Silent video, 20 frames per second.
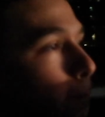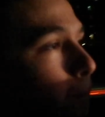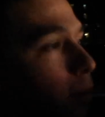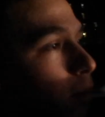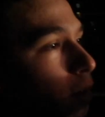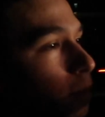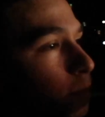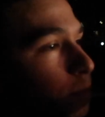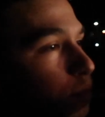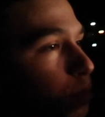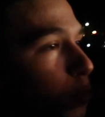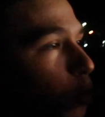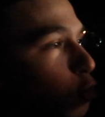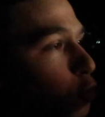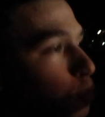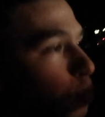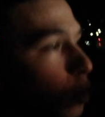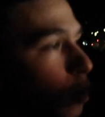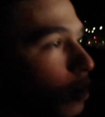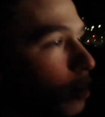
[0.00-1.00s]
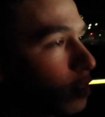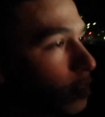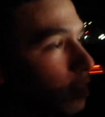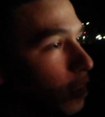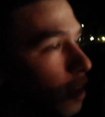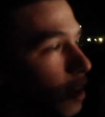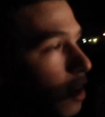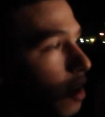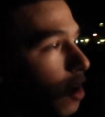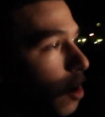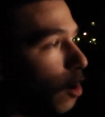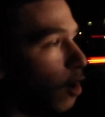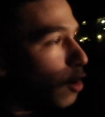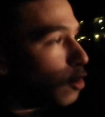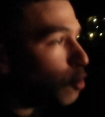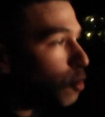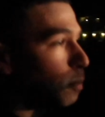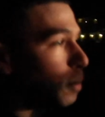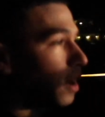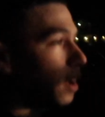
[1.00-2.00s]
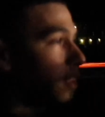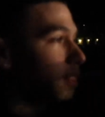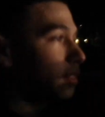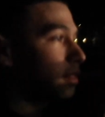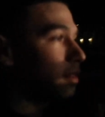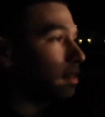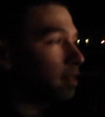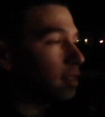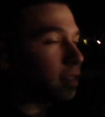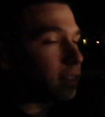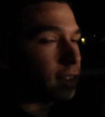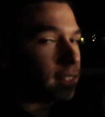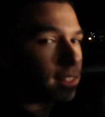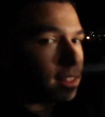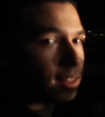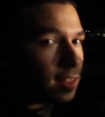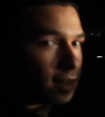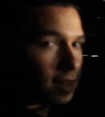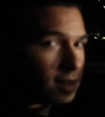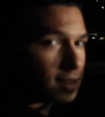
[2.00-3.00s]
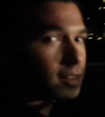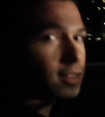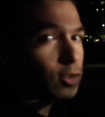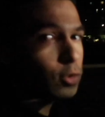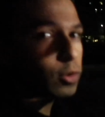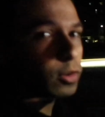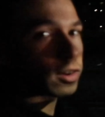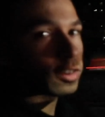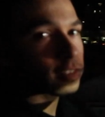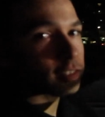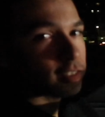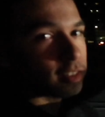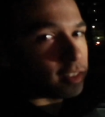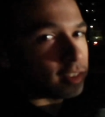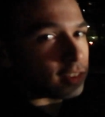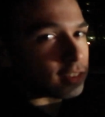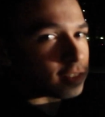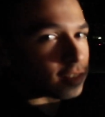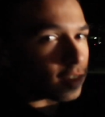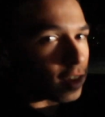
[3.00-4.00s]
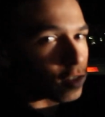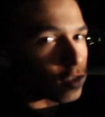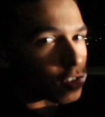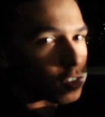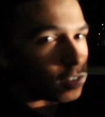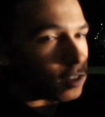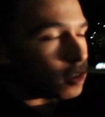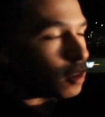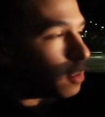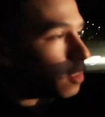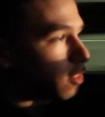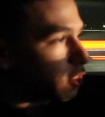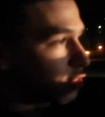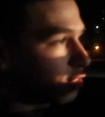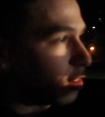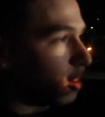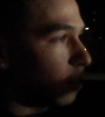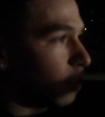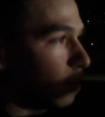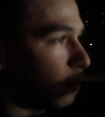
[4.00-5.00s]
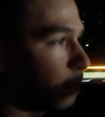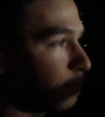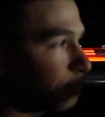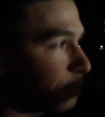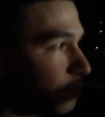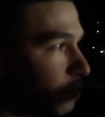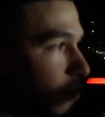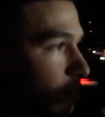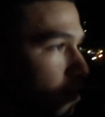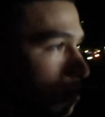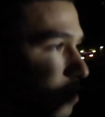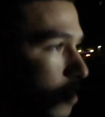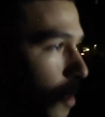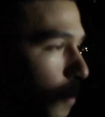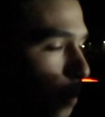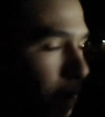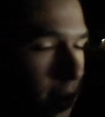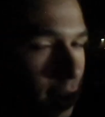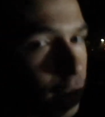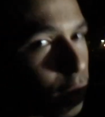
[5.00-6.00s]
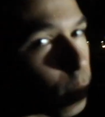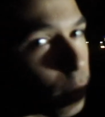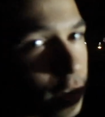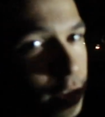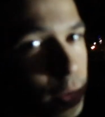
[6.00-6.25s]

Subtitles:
But most part, autopilot in New York City is sketchy. So depending on where